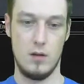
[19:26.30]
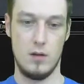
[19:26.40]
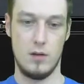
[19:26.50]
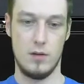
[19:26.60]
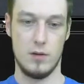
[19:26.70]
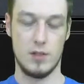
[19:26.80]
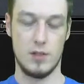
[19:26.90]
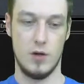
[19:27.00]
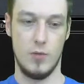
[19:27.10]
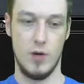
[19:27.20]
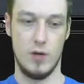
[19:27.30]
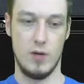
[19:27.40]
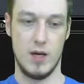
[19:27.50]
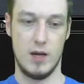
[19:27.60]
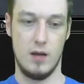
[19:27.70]
Thirst and hope we don't
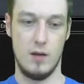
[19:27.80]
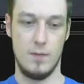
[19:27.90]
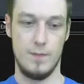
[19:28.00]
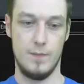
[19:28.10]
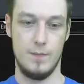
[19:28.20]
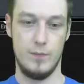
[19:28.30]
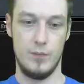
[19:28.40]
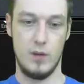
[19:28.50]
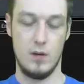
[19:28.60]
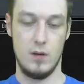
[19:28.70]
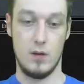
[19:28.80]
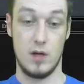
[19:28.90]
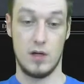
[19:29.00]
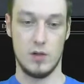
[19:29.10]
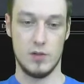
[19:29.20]
die. I
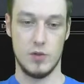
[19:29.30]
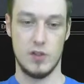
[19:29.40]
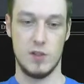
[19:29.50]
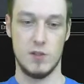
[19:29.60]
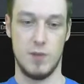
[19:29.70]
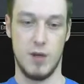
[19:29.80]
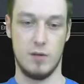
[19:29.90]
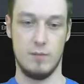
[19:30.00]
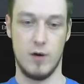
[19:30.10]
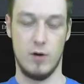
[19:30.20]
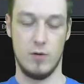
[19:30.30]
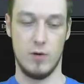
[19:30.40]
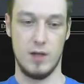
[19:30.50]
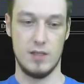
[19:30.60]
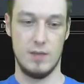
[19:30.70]
could also just spike on Burial
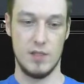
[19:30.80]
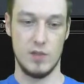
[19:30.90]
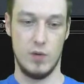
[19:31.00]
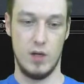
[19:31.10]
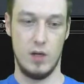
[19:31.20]
Rites, that'd be sweet.